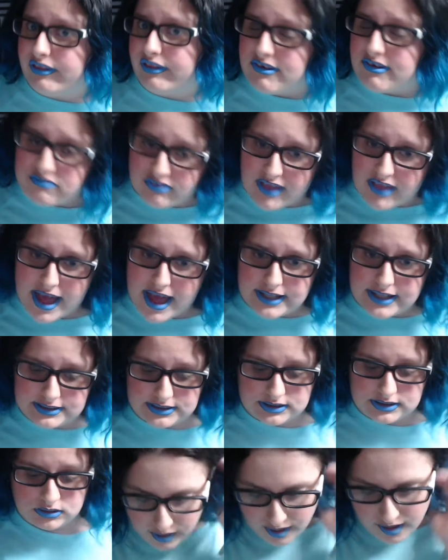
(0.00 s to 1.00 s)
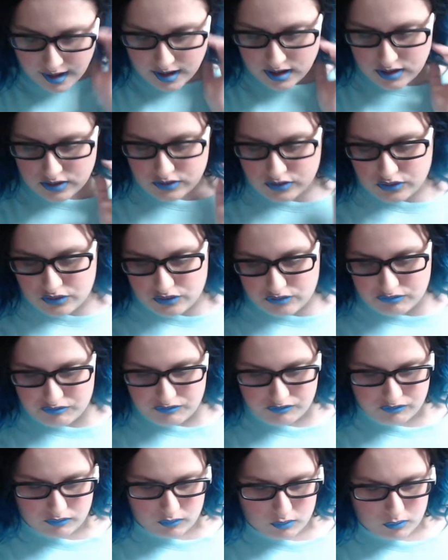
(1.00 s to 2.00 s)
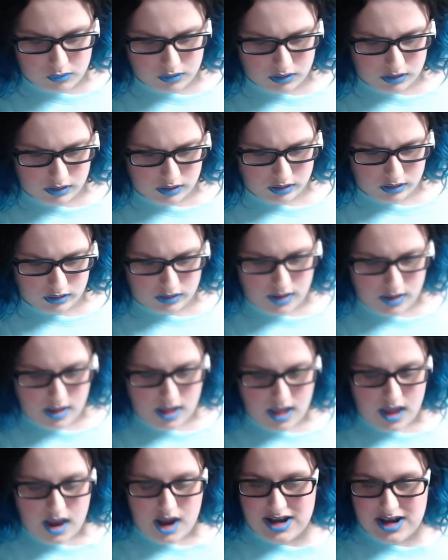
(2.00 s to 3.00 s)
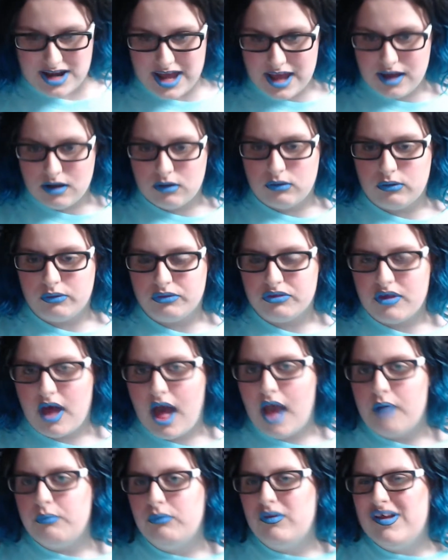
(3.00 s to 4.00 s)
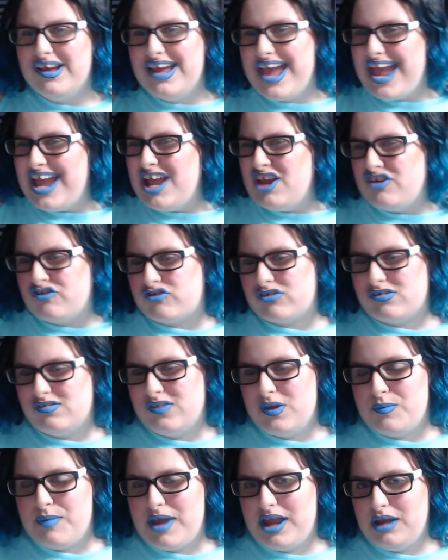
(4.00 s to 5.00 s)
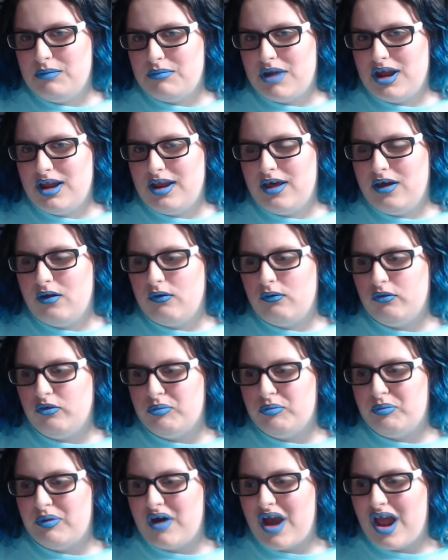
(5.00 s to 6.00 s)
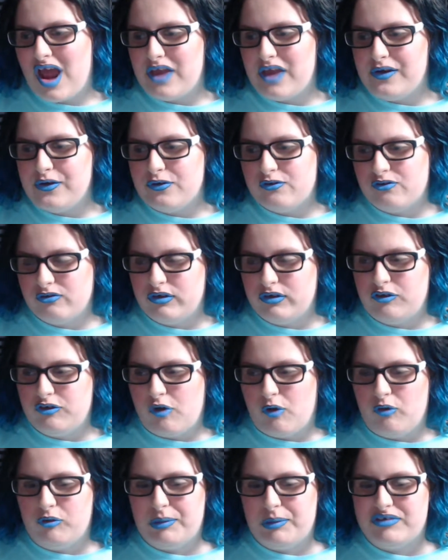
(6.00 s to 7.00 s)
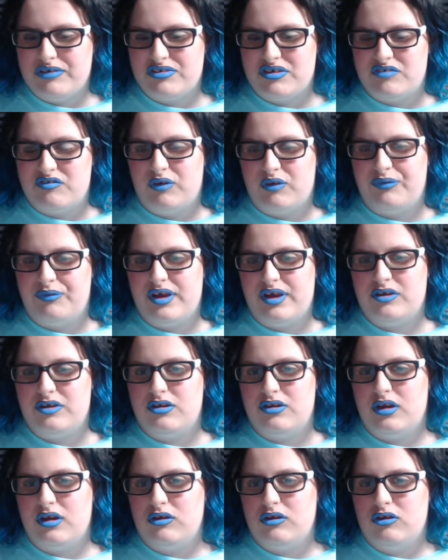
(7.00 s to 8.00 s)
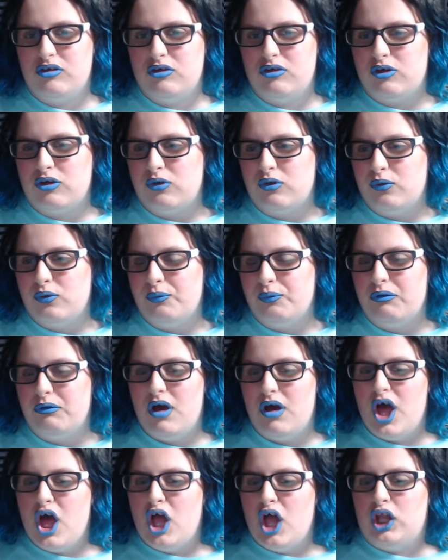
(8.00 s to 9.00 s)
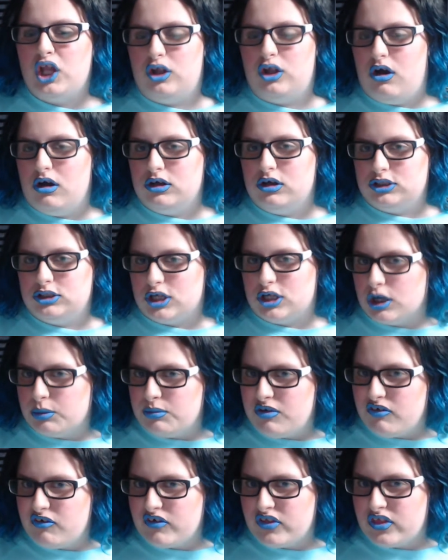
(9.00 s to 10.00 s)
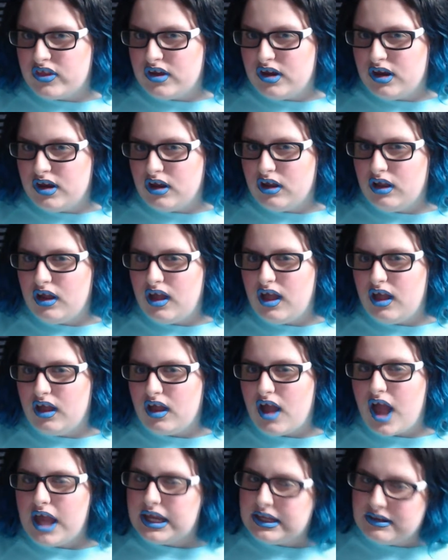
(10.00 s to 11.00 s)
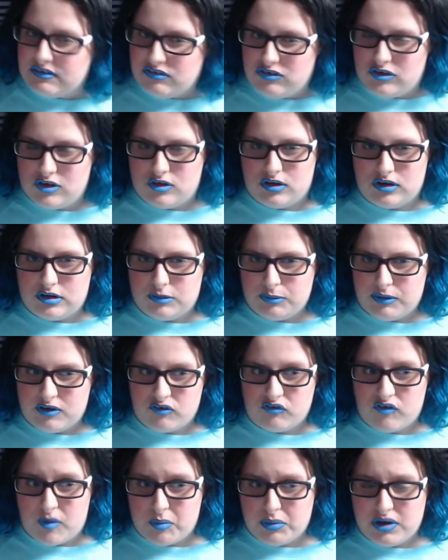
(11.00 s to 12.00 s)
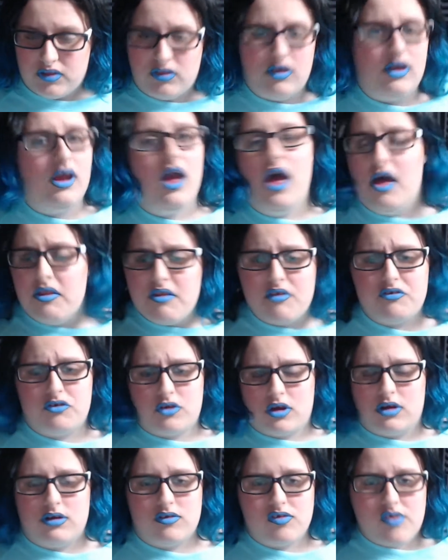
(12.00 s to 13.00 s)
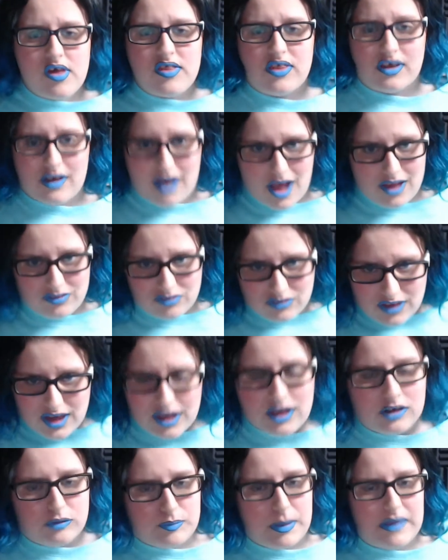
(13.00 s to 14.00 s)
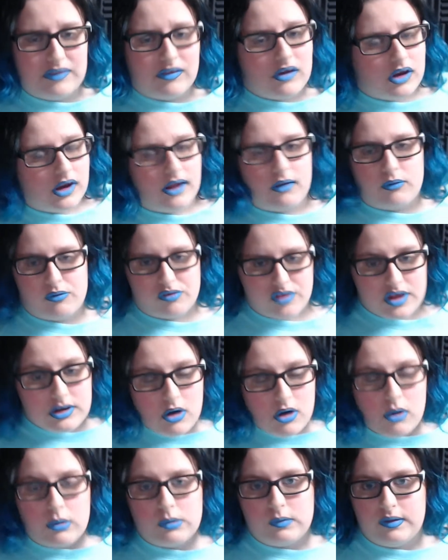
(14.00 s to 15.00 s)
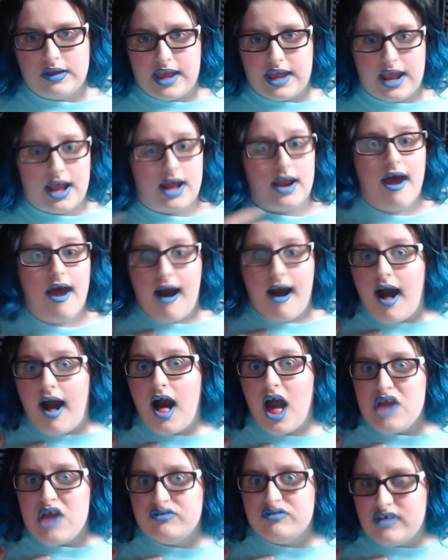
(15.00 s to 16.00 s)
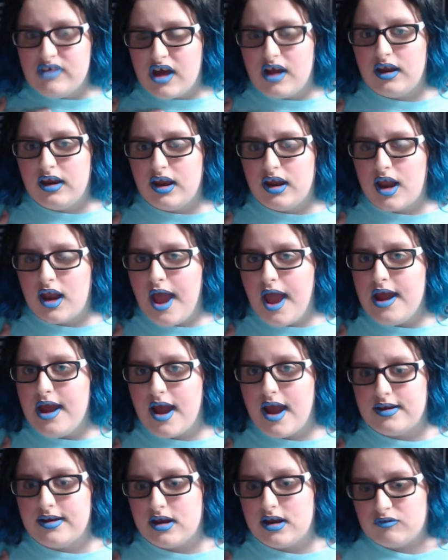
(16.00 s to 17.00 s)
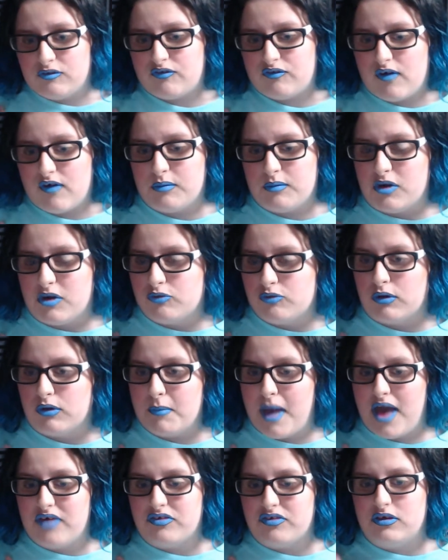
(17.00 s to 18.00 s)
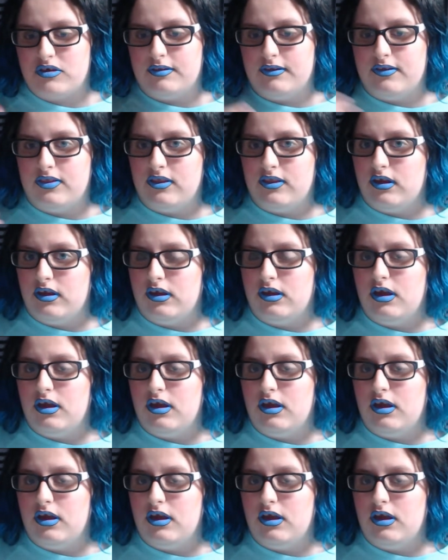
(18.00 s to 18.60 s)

flat. As for nails, I will occasionally paint my nails, but I usually don't because it feels like too long-term of a thing. I consider it to be a feminine thing. That's not to say the guys can't paint their nails. They totally can. I've done it, and I identify much more masculinely